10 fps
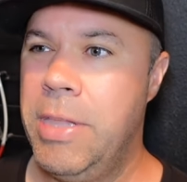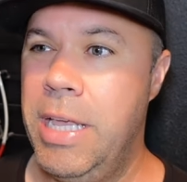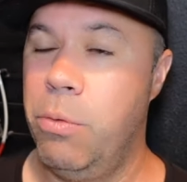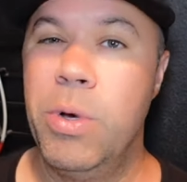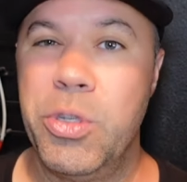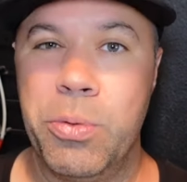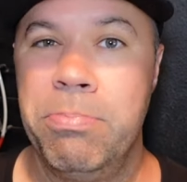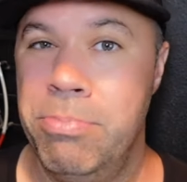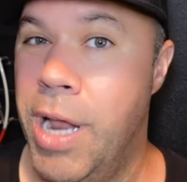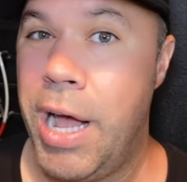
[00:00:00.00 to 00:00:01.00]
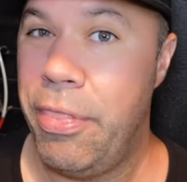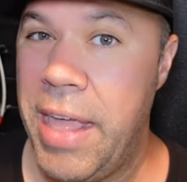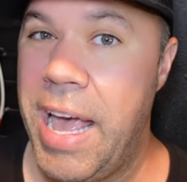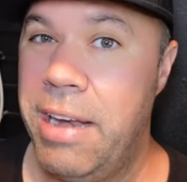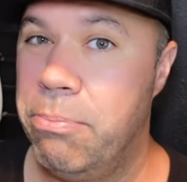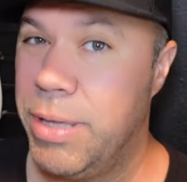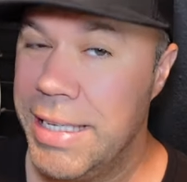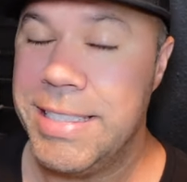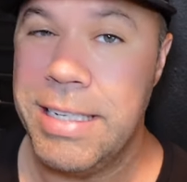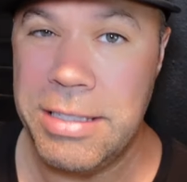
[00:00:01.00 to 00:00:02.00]
it was not that
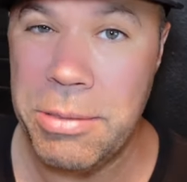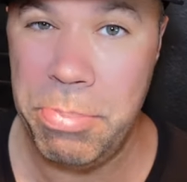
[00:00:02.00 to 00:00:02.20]
pleasant to